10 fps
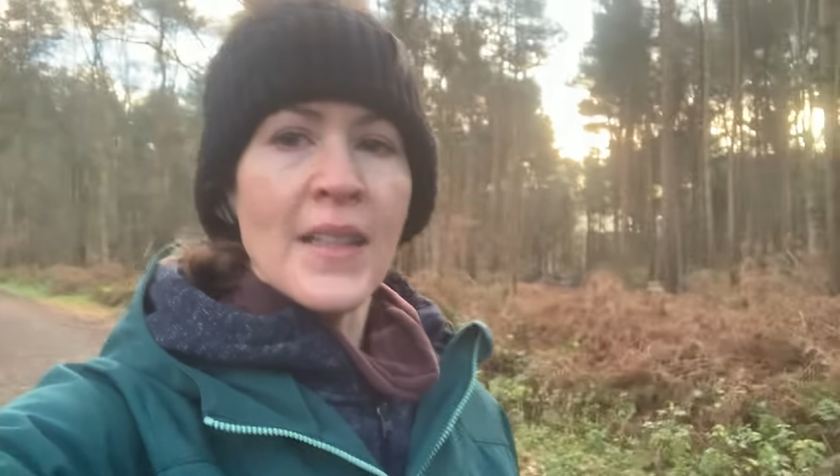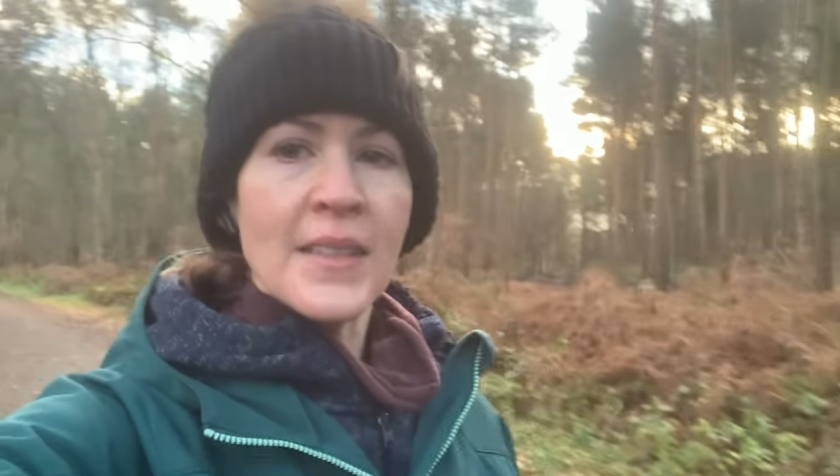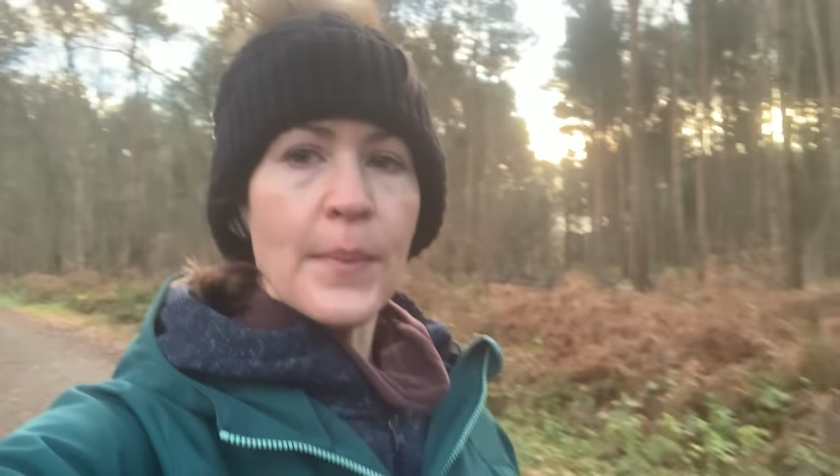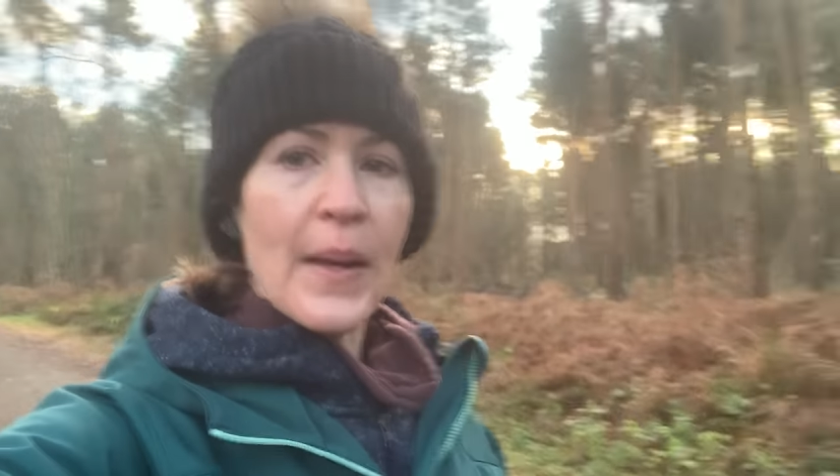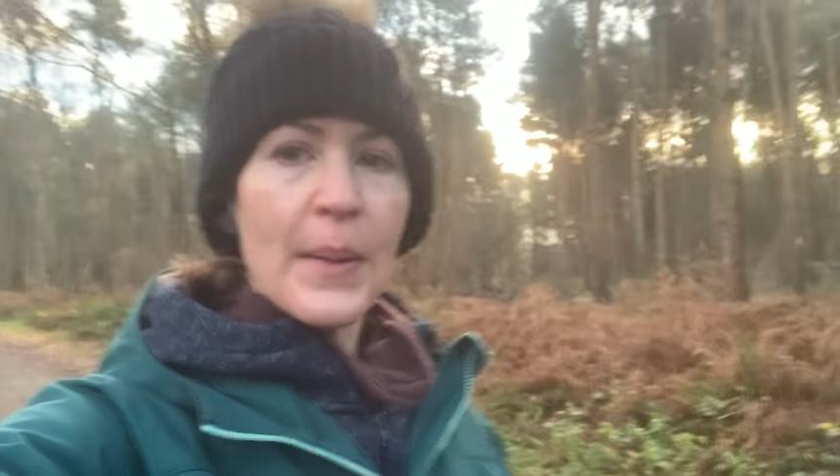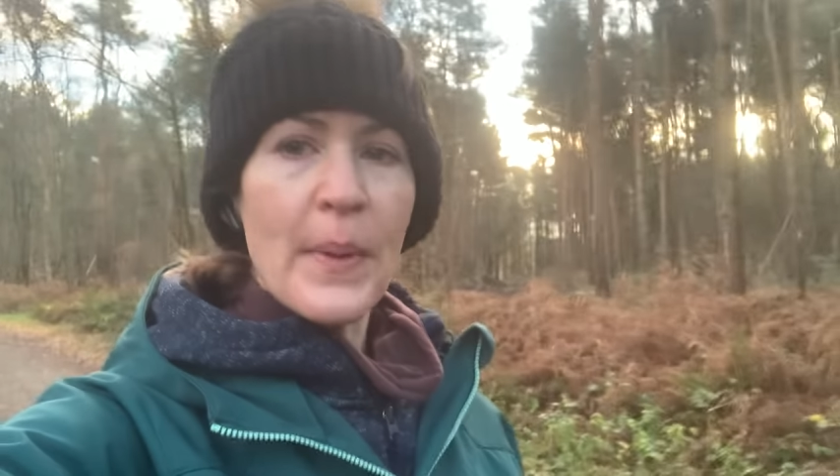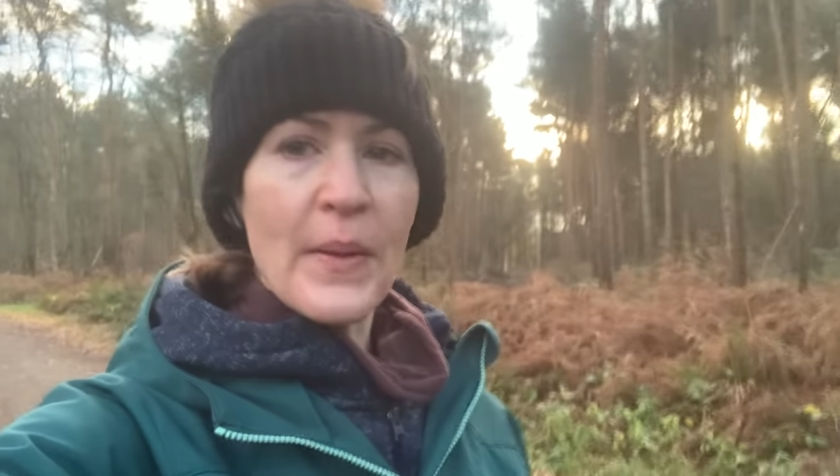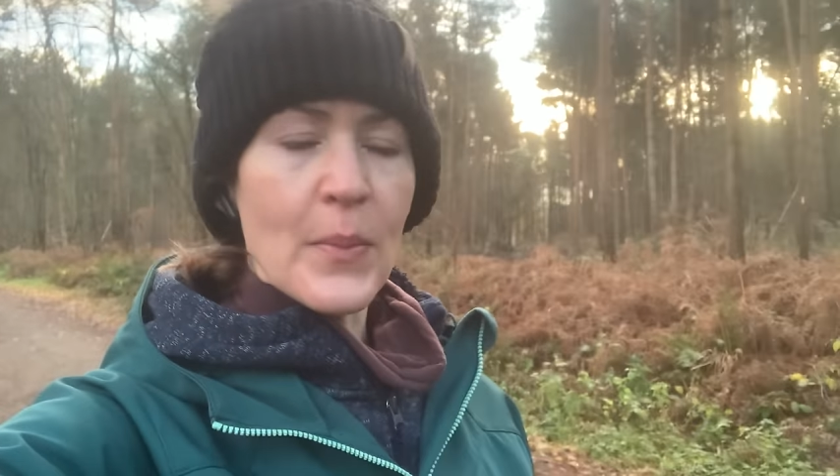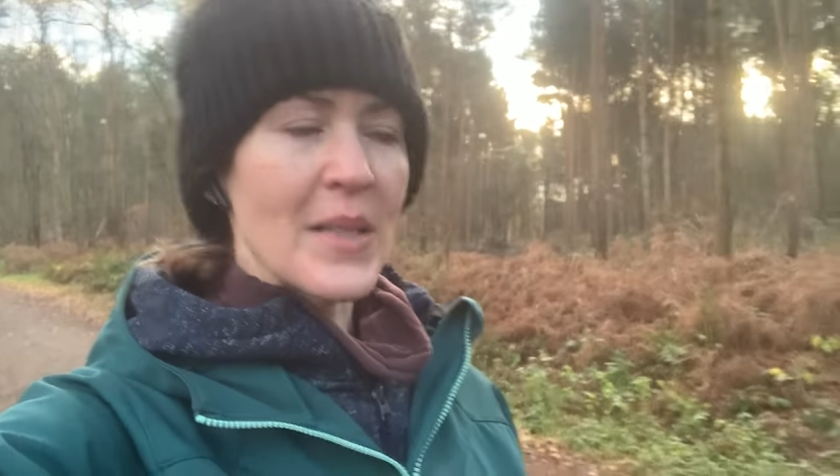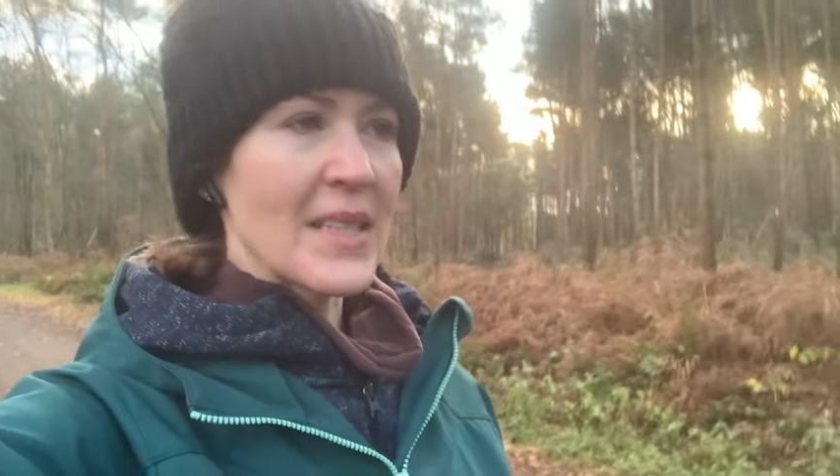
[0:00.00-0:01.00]
Did make a bit
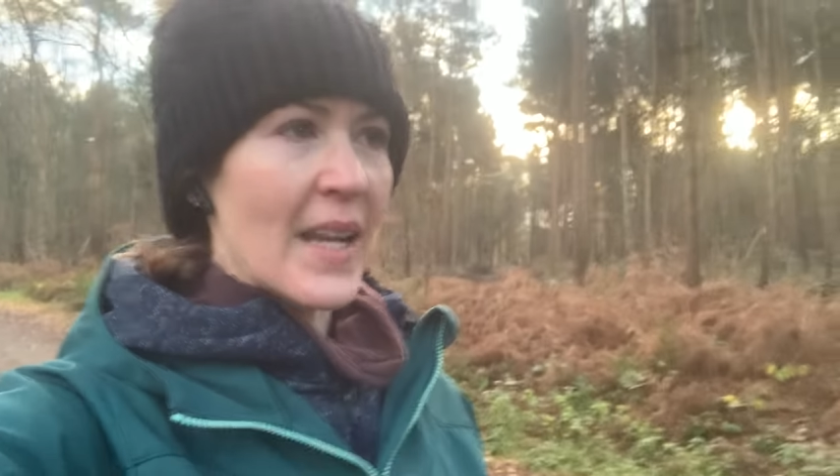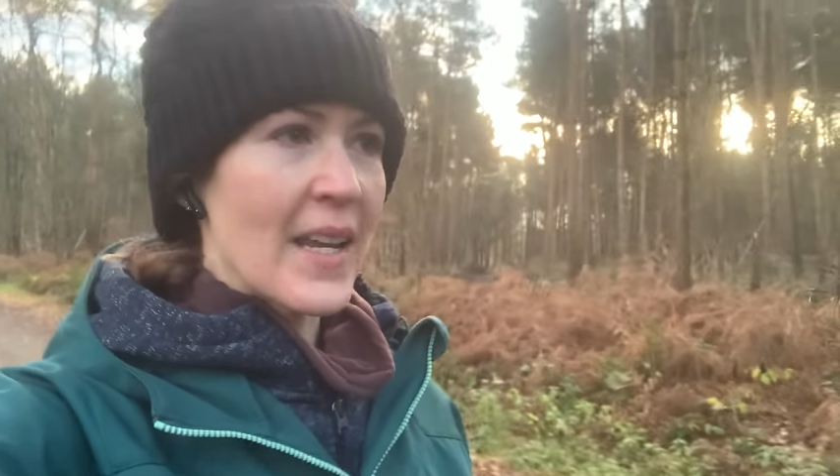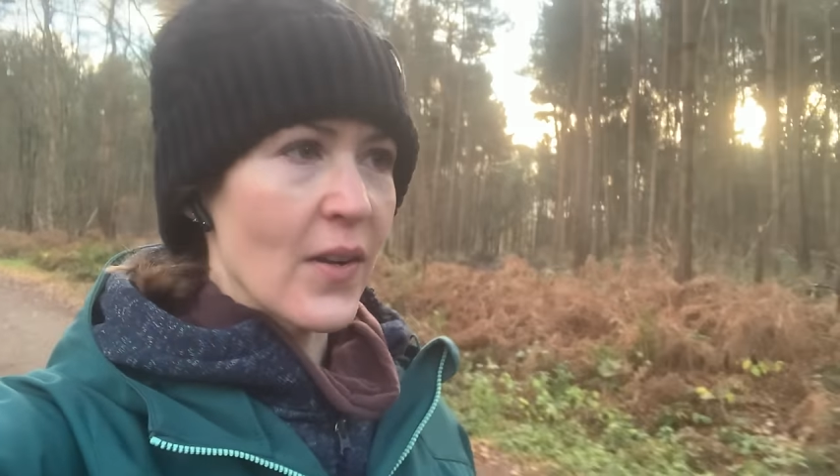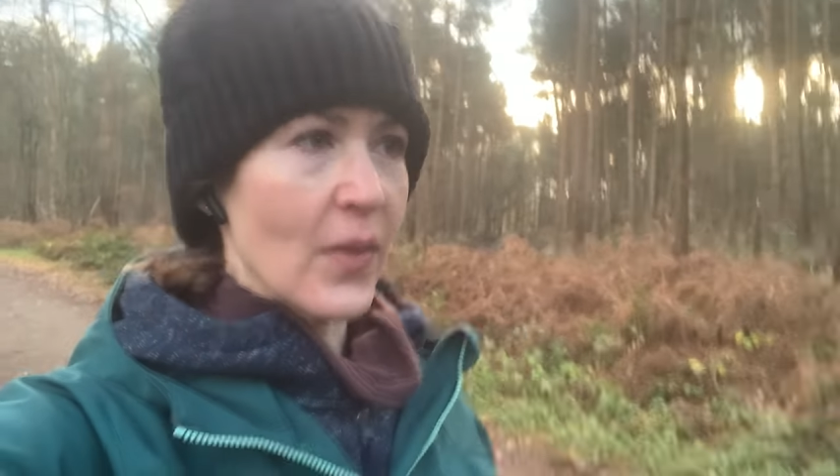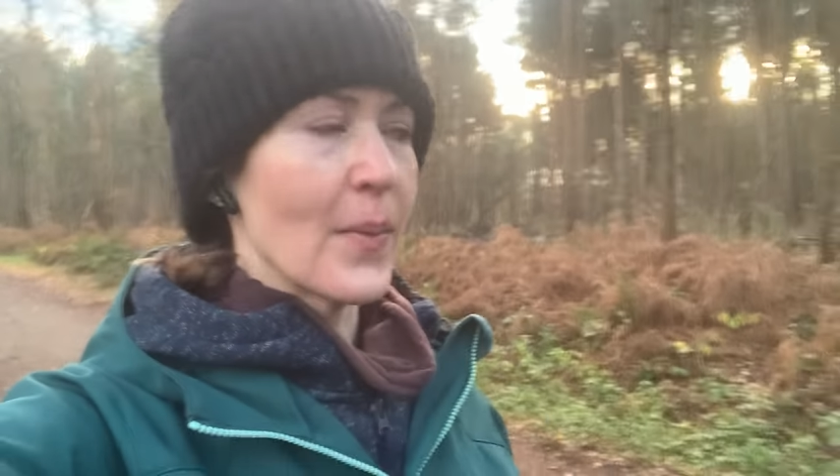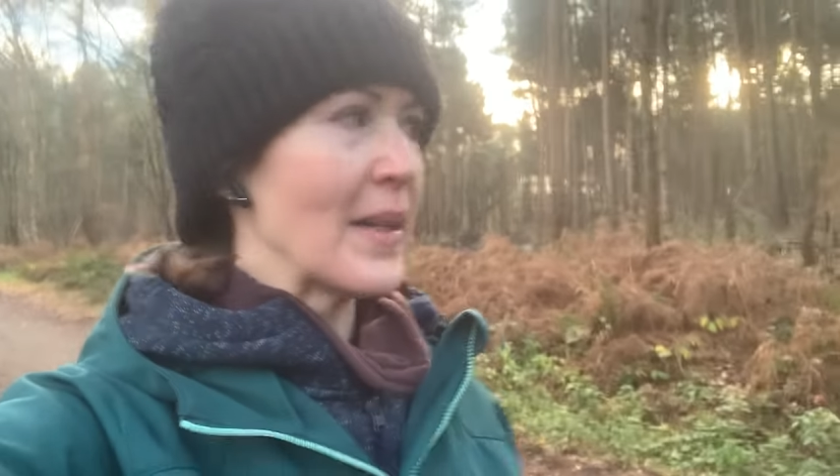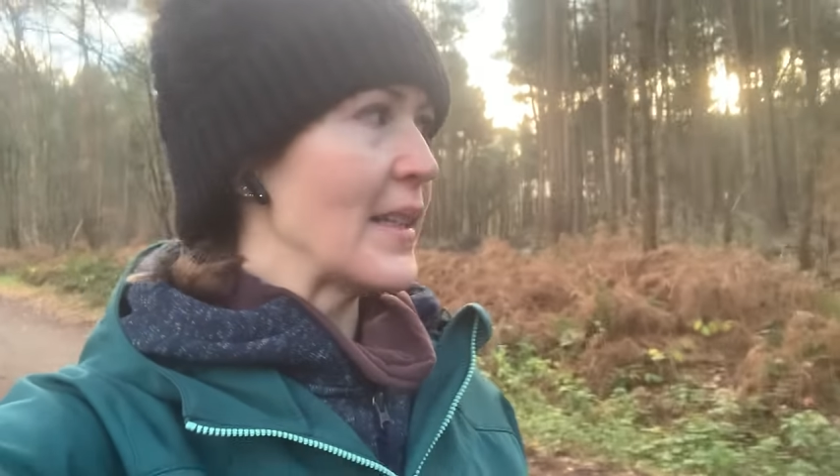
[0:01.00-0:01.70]
of a mistake on the way